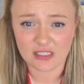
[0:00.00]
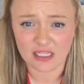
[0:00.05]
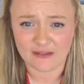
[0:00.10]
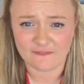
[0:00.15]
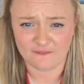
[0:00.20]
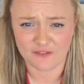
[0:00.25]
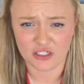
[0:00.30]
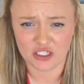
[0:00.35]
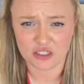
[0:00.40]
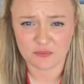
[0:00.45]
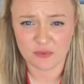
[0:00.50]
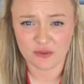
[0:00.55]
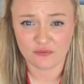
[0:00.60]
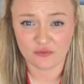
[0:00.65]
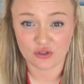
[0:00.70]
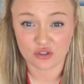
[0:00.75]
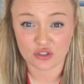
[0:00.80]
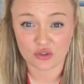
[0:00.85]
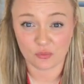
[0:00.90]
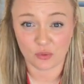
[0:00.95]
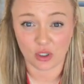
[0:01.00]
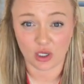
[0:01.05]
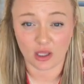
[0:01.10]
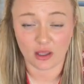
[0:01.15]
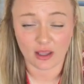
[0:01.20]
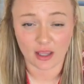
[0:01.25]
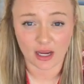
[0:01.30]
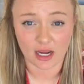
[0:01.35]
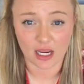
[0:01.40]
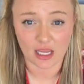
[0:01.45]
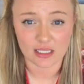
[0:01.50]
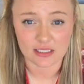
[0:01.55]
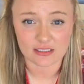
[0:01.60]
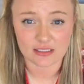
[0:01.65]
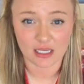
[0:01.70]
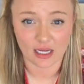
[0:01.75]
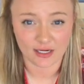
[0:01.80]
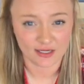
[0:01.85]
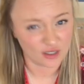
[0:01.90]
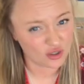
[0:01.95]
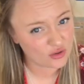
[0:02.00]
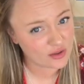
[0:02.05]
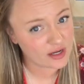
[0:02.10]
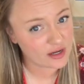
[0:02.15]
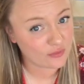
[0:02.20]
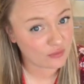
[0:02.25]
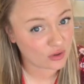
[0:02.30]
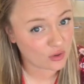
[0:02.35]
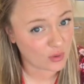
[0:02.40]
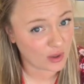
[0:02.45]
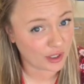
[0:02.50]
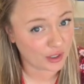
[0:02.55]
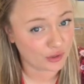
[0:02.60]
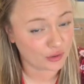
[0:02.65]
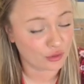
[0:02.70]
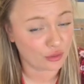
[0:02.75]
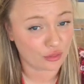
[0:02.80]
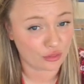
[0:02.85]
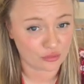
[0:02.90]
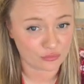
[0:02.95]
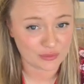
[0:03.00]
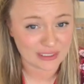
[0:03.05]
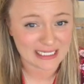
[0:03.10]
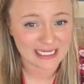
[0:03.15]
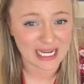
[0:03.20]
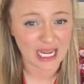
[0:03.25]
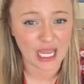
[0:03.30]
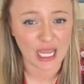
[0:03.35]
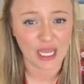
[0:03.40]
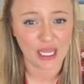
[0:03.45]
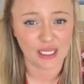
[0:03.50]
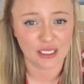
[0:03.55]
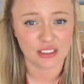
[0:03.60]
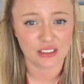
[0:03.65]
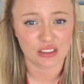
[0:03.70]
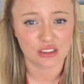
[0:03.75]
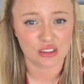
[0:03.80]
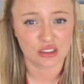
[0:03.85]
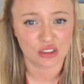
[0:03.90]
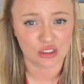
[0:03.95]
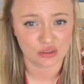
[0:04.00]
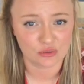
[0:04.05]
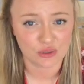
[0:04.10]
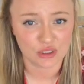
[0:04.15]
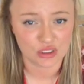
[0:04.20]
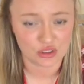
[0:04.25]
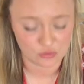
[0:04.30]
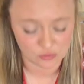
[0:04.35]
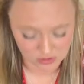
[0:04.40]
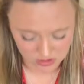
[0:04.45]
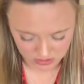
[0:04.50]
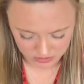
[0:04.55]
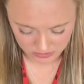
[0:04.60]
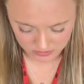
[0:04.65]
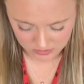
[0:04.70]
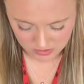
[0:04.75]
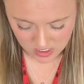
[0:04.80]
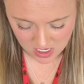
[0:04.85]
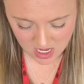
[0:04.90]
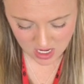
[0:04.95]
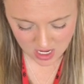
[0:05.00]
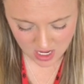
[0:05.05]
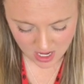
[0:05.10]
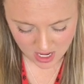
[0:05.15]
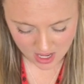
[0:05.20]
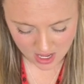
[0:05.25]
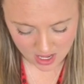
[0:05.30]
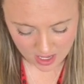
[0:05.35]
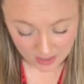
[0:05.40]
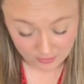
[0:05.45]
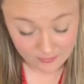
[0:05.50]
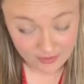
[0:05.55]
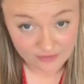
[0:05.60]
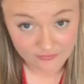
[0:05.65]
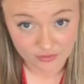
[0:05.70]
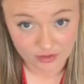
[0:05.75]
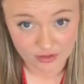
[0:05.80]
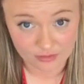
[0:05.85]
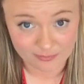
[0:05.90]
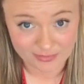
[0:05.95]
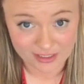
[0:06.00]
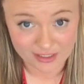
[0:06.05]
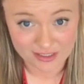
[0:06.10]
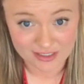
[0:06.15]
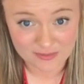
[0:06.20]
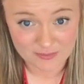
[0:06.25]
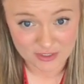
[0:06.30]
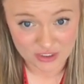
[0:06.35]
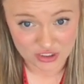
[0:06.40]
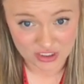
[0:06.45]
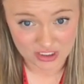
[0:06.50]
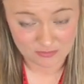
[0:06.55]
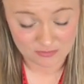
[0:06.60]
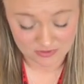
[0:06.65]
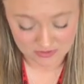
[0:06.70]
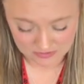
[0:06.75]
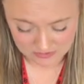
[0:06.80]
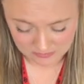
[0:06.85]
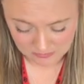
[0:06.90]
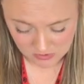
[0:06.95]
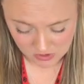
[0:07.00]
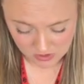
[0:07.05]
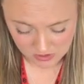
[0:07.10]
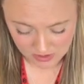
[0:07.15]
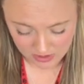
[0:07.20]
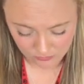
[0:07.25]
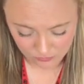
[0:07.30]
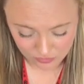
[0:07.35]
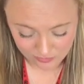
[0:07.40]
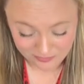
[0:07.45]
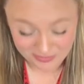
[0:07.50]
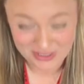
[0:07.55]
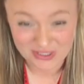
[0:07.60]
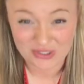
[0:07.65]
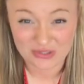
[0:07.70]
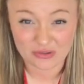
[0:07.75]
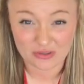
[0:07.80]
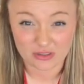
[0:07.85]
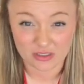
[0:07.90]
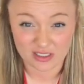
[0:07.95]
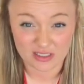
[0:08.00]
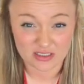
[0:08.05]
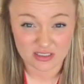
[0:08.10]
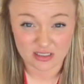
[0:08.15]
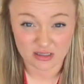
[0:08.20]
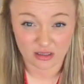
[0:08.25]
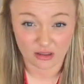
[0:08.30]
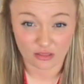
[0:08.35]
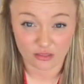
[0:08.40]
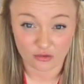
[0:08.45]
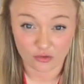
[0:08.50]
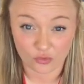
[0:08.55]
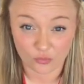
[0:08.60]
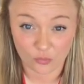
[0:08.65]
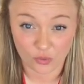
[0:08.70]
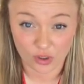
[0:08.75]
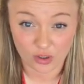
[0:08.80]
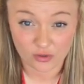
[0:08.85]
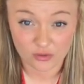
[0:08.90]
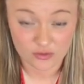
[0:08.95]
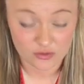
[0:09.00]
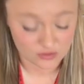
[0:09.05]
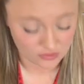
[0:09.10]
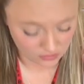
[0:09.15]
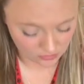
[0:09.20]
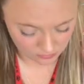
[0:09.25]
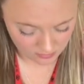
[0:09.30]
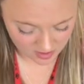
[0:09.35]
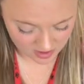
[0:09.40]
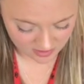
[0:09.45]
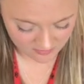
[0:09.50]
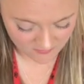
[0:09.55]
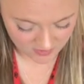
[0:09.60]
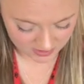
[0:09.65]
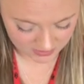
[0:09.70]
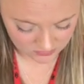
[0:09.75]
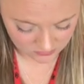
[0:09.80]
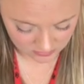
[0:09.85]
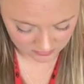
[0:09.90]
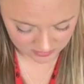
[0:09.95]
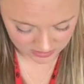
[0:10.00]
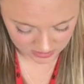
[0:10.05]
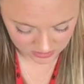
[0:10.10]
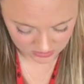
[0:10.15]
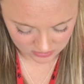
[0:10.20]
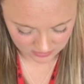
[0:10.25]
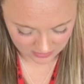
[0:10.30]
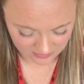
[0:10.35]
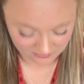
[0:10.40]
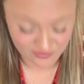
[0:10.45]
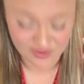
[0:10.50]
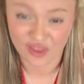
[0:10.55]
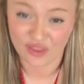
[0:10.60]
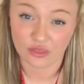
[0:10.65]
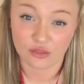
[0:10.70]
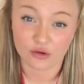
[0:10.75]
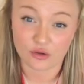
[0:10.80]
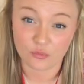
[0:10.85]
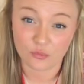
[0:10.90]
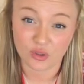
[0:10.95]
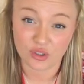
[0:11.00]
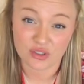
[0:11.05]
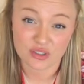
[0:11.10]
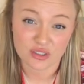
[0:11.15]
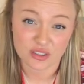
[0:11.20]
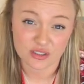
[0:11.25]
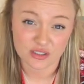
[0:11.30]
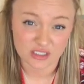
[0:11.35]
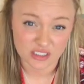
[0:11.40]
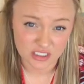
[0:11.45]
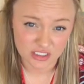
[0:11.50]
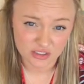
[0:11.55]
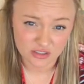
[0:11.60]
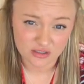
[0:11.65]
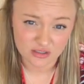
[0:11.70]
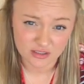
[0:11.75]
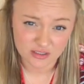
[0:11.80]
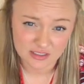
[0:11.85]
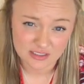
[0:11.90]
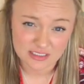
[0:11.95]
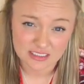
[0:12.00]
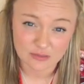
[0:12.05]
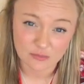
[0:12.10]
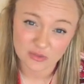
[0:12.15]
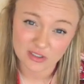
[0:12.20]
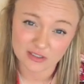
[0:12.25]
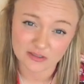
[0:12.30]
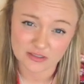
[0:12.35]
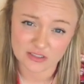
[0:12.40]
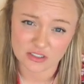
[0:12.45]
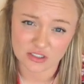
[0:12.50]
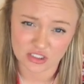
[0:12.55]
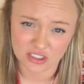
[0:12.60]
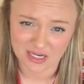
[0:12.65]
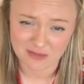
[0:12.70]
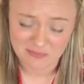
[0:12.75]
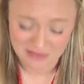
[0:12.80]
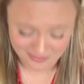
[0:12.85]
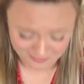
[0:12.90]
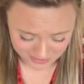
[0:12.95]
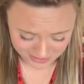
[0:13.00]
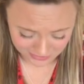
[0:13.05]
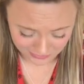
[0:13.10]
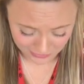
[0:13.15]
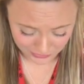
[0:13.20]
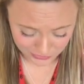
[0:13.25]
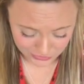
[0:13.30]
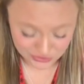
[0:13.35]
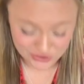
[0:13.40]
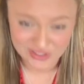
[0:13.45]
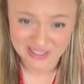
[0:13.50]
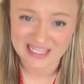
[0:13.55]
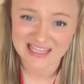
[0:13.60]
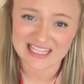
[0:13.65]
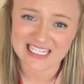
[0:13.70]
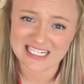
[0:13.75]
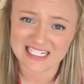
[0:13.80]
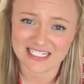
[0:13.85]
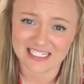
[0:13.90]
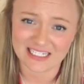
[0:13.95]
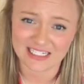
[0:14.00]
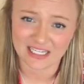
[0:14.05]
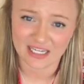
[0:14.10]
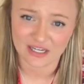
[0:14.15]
I finished my first wall, and I know that I required 3 at 2-inch walls. However, because my shape is small, I won't be utilizing that third wall, so my advice would be to give that third wall to your teacher, because someone else's shape may be larger that they didn't